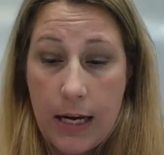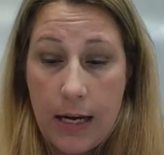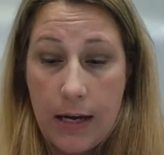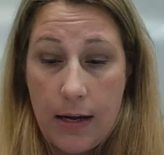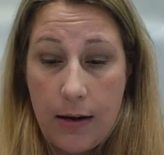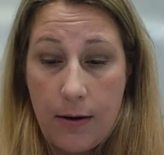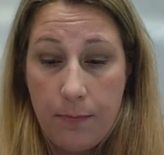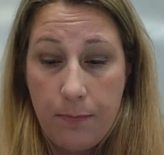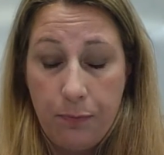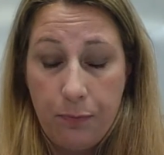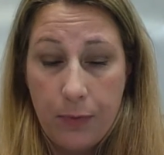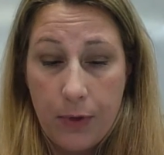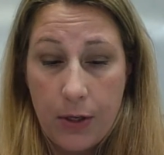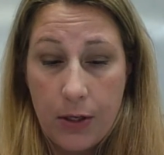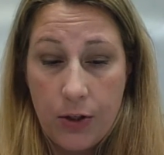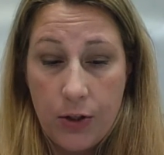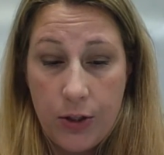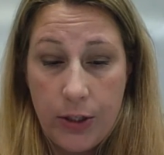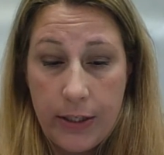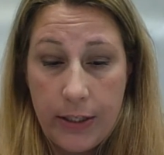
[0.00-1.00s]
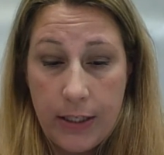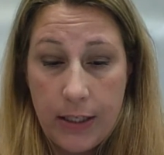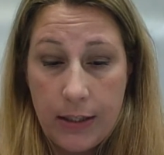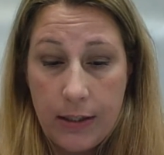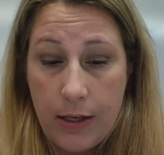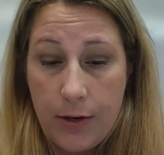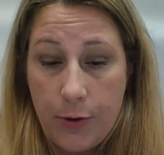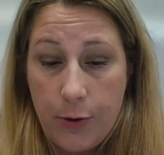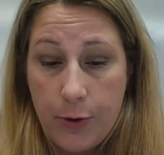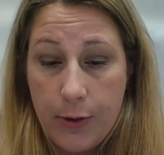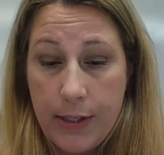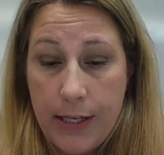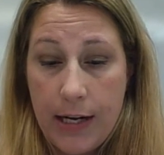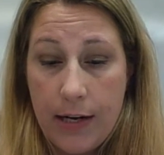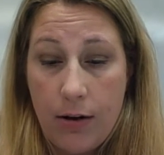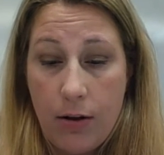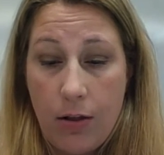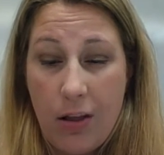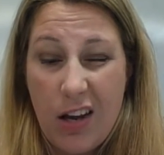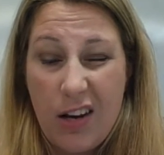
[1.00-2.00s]
and she doesn't
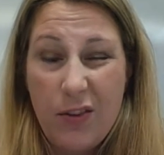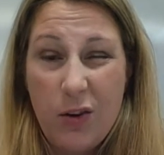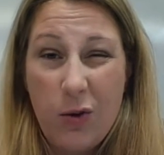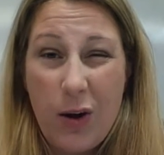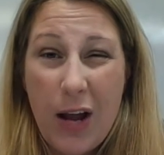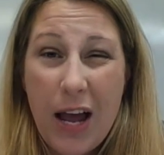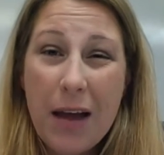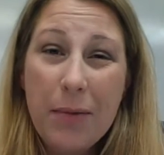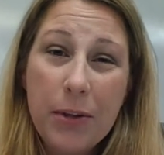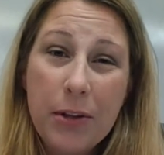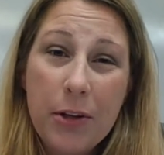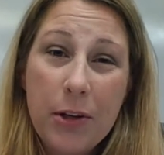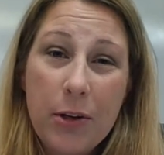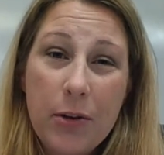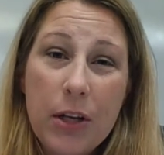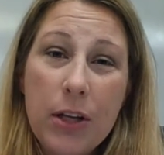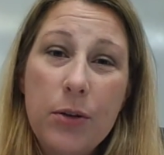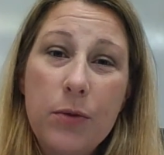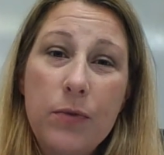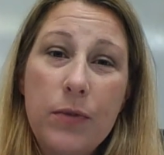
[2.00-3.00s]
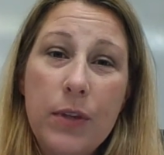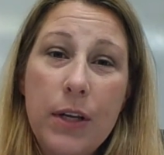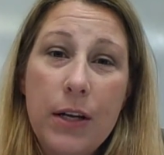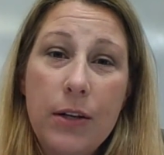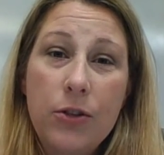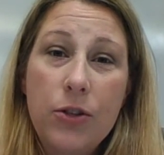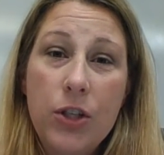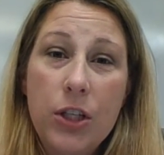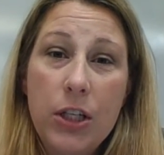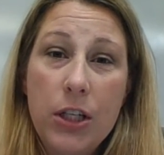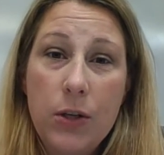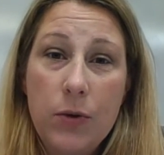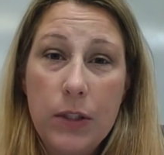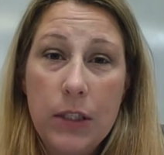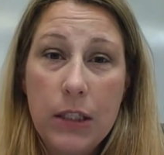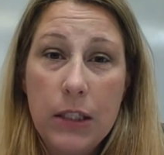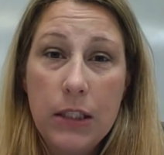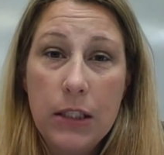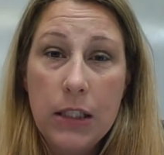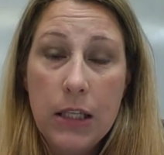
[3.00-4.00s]
understand a lot of vocabulary that she
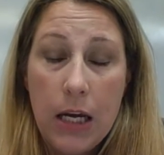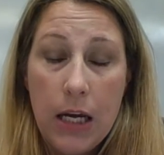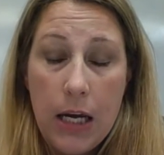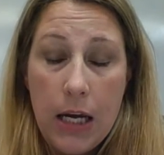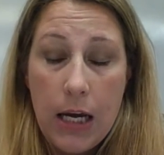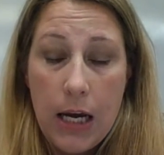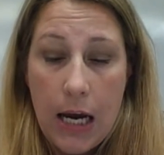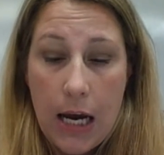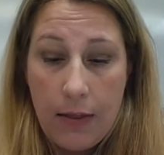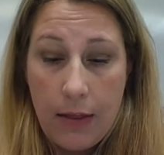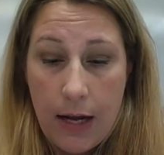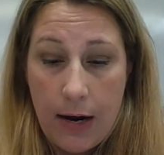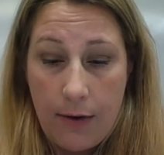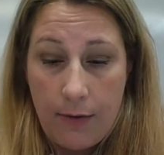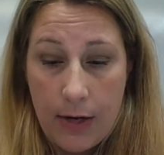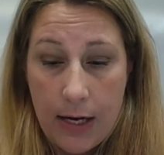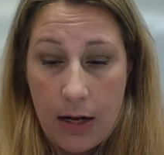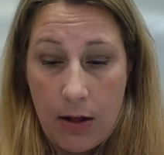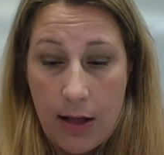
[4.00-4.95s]
uses in the everyday